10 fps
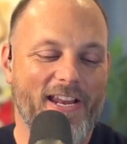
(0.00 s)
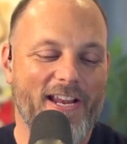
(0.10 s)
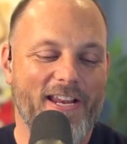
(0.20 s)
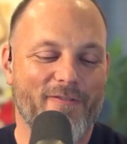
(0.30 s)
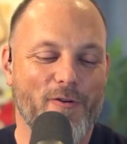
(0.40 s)
I
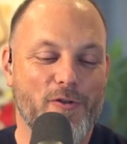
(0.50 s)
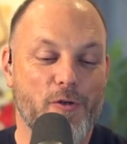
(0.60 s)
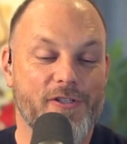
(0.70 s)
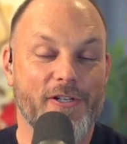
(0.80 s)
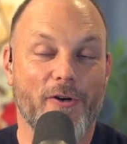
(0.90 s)
give you
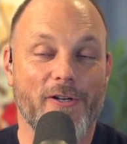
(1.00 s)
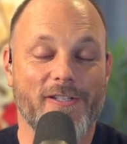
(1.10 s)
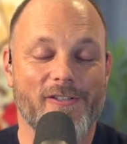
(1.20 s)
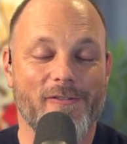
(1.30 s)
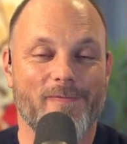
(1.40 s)
2
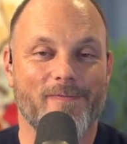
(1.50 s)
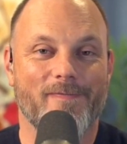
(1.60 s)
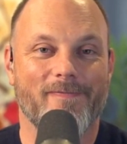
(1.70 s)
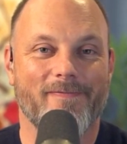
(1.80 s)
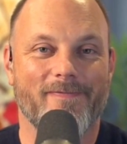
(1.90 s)
secrets
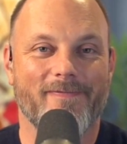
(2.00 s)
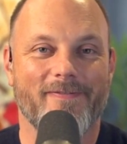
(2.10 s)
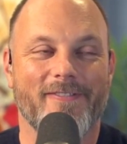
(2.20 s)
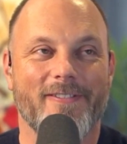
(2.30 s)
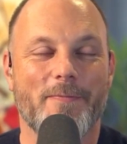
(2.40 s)

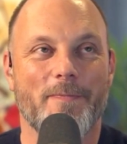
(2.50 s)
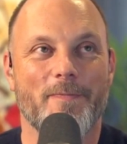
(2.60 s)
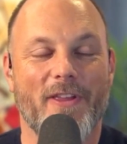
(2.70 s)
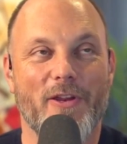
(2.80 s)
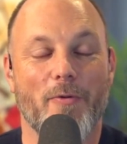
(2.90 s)

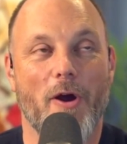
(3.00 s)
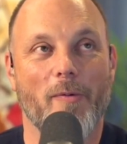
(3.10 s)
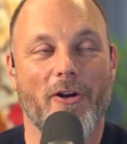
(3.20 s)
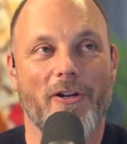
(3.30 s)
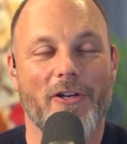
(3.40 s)
that you
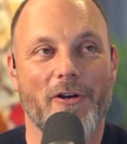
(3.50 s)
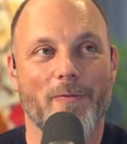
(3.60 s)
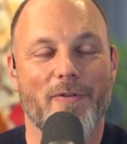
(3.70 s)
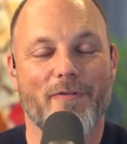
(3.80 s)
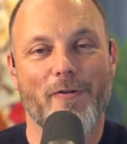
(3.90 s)
probably already know?
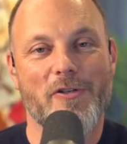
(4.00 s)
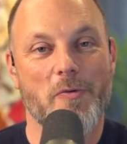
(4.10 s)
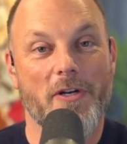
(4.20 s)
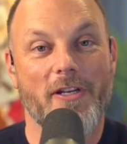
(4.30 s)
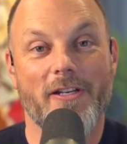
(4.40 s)
The first
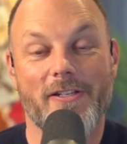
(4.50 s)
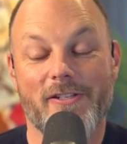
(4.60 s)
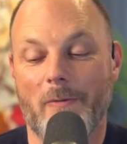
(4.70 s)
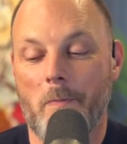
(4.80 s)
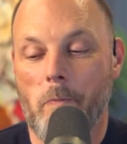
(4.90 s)
one
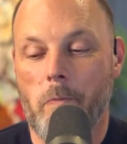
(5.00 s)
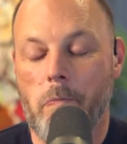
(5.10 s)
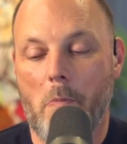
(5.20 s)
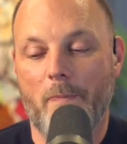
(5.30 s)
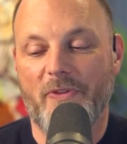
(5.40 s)
is
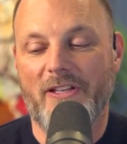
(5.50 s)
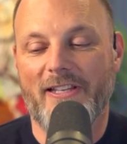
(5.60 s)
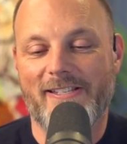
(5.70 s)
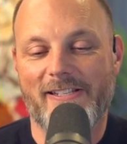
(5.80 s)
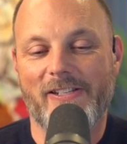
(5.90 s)

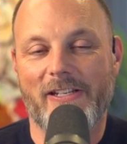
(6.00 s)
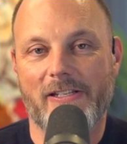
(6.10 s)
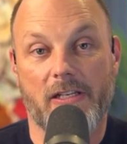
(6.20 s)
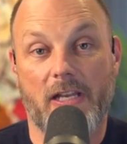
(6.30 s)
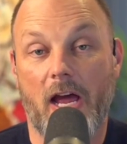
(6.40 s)
elasticity
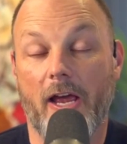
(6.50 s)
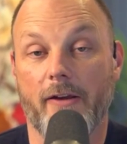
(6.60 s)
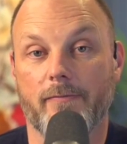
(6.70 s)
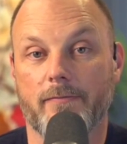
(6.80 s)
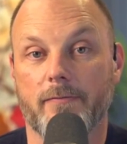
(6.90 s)
is a
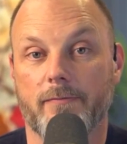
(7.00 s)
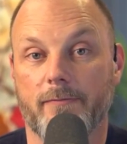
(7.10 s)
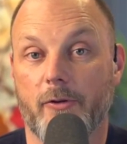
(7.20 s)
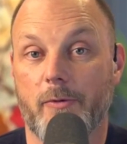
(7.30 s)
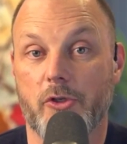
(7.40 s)
lie
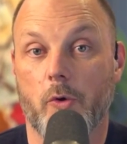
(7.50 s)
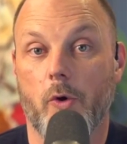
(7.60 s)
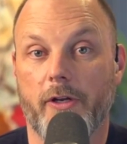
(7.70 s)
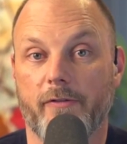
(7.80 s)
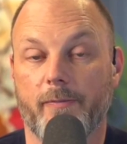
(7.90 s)
for the
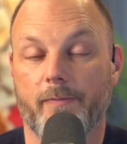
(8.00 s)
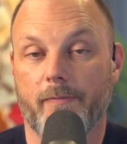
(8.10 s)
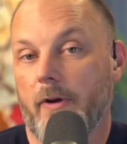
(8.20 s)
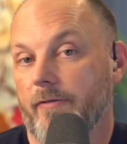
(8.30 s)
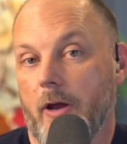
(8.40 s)
majority
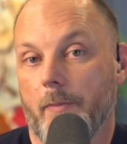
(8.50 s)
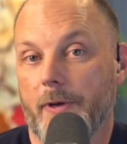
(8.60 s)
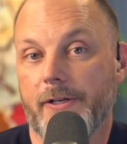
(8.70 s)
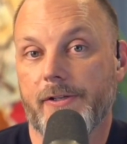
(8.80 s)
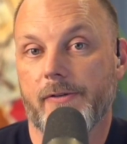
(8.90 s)
of
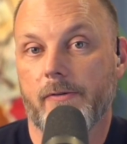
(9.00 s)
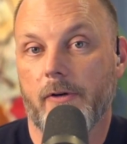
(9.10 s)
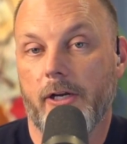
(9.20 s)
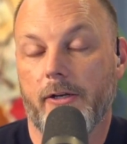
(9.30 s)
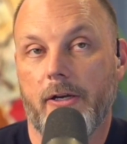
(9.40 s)
companies, right?